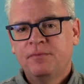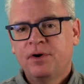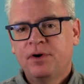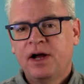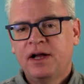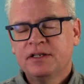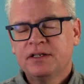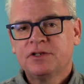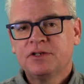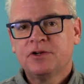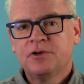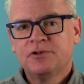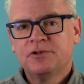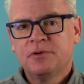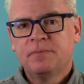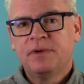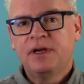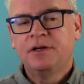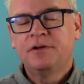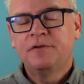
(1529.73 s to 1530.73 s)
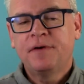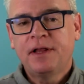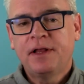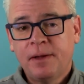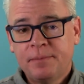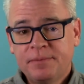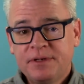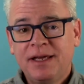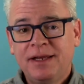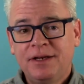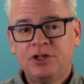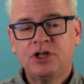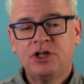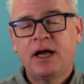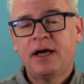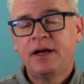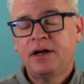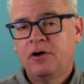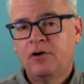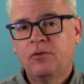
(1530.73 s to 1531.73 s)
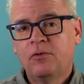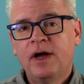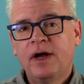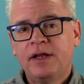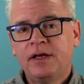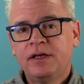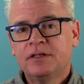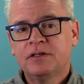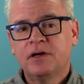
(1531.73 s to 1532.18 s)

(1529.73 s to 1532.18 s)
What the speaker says: processors are being developed in China already.